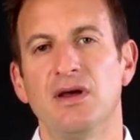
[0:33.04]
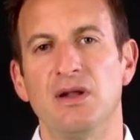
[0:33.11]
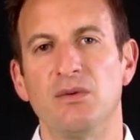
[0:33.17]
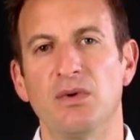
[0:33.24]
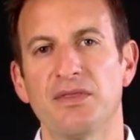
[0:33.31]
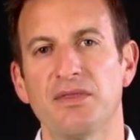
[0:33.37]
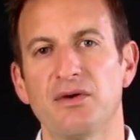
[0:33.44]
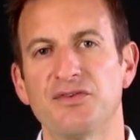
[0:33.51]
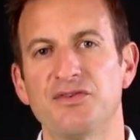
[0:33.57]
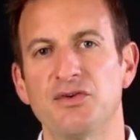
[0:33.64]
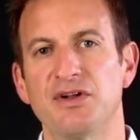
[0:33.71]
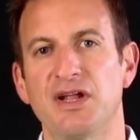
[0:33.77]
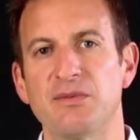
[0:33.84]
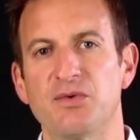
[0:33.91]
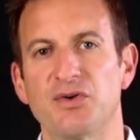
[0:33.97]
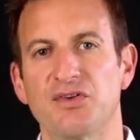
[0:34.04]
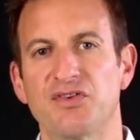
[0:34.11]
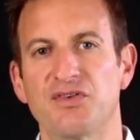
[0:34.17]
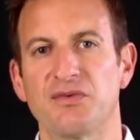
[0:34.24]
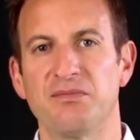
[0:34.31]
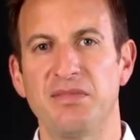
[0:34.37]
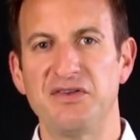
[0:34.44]
And what those neural
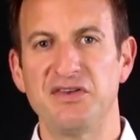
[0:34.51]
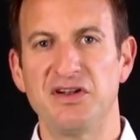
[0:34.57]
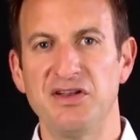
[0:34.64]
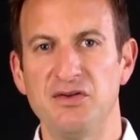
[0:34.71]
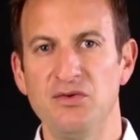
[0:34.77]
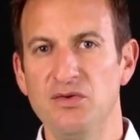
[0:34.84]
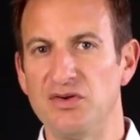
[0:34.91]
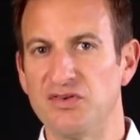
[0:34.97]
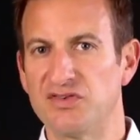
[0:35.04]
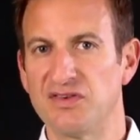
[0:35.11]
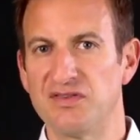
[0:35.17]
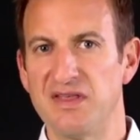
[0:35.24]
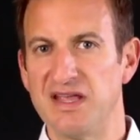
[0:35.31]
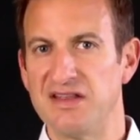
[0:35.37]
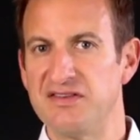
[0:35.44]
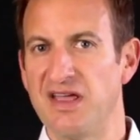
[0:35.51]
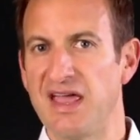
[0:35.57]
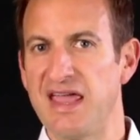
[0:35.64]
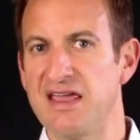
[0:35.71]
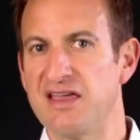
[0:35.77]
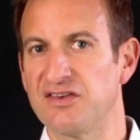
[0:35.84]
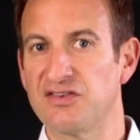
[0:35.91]
networks basically do is they
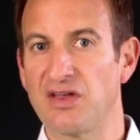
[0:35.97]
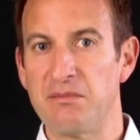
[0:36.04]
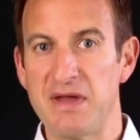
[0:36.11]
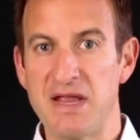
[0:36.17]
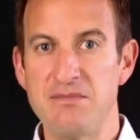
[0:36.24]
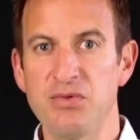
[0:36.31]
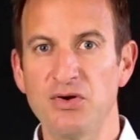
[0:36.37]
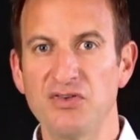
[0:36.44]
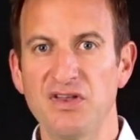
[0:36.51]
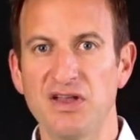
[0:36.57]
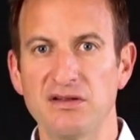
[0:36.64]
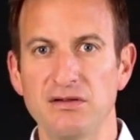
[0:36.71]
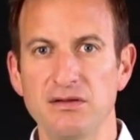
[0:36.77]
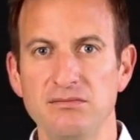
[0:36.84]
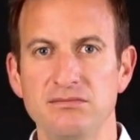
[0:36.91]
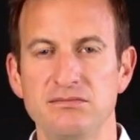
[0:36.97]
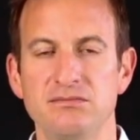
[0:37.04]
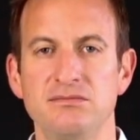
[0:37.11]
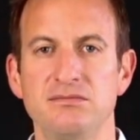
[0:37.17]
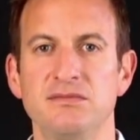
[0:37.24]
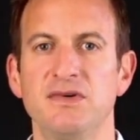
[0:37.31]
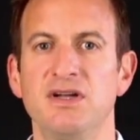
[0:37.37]
take some input signal,
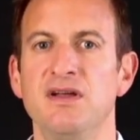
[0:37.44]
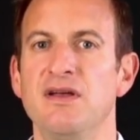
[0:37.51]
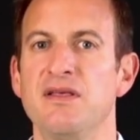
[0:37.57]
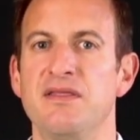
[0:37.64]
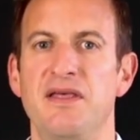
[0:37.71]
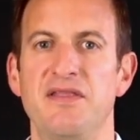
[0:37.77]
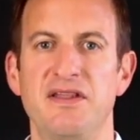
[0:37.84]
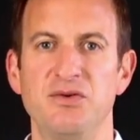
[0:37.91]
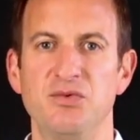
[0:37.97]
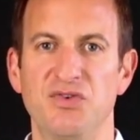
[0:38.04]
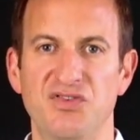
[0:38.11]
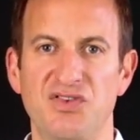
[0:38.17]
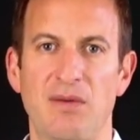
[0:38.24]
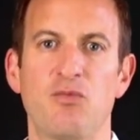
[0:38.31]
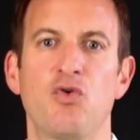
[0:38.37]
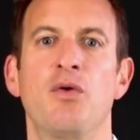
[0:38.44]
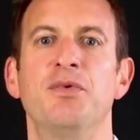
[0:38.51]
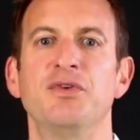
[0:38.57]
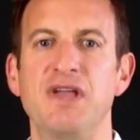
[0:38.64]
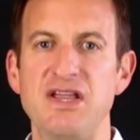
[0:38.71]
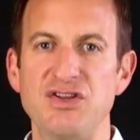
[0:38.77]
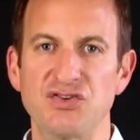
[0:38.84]
then they do some
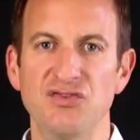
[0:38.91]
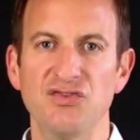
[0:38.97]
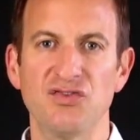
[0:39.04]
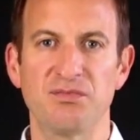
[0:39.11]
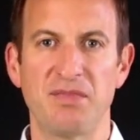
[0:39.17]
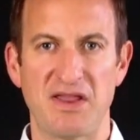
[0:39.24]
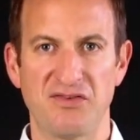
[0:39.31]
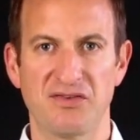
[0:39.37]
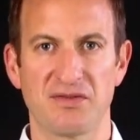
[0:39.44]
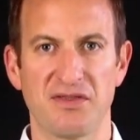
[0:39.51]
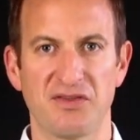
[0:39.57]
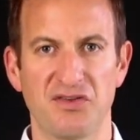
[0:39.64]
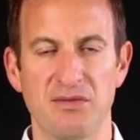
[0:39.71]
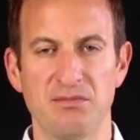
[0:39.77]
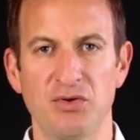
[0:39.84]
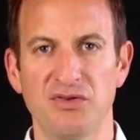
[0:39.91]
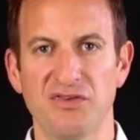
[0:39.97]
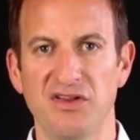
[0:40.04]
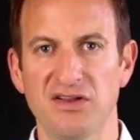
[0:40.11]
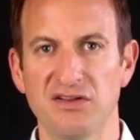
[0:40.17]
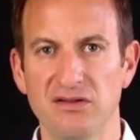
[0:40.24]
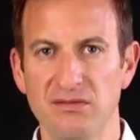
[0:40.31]
computations based on this input
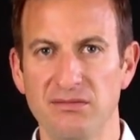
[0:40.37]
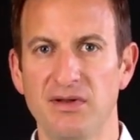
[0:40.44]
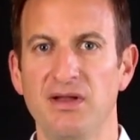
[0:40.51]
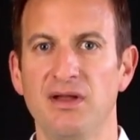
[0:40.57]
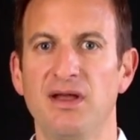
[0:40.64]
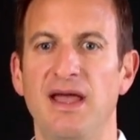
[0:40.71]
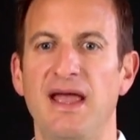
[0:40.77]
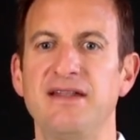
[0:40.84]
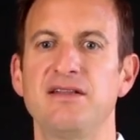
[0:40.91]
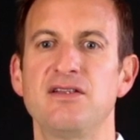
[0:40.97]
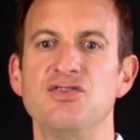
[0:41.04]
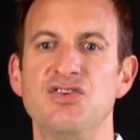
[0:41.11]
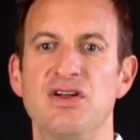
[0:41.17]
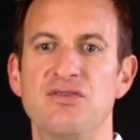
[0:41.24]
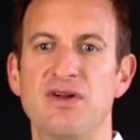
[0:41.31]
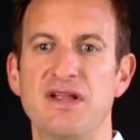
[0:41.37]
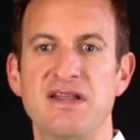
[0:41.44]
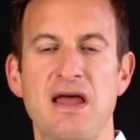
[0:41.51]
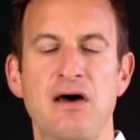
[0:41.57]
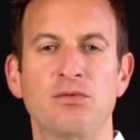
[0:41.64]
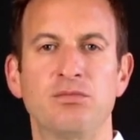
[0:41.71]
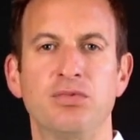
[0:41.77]
signal, and generate
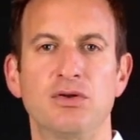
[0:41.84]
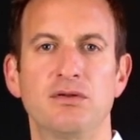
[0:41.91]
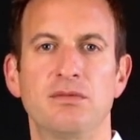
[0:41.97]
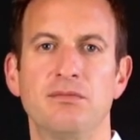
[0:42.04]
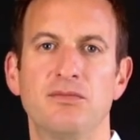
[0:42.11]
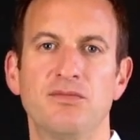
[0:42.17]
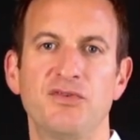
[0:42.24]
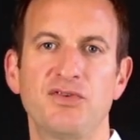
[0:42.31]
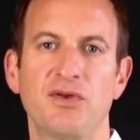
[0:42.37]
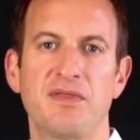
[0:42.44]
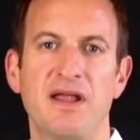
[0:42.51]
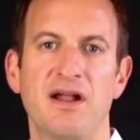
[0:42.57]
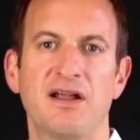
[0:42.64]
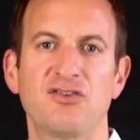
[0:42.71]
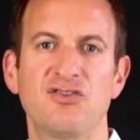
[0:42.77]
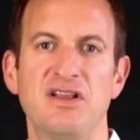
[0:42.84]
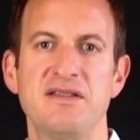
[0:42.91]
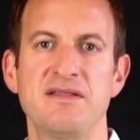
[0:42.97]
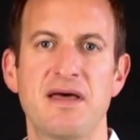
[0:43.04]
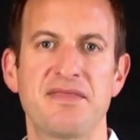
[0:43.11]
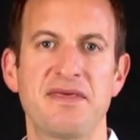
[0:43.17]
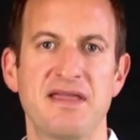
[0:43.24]
an output. So they are actually
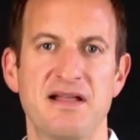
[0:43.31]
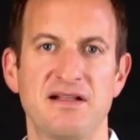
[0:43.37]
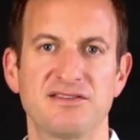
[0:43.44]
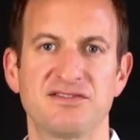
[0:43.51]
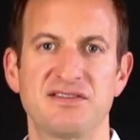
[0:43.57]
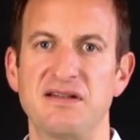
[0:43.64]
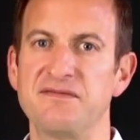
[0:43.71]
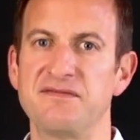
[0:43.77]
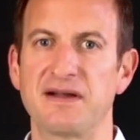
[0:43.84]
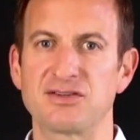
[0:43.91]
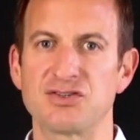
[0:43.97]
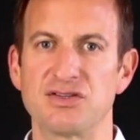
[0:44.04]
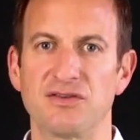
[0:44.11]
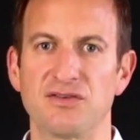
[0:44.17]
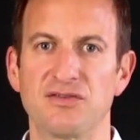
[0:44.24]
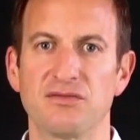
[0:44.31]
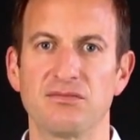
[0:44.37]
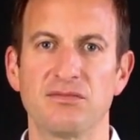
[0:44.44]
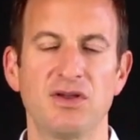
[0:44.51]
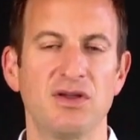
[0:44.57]
nothing else than functions.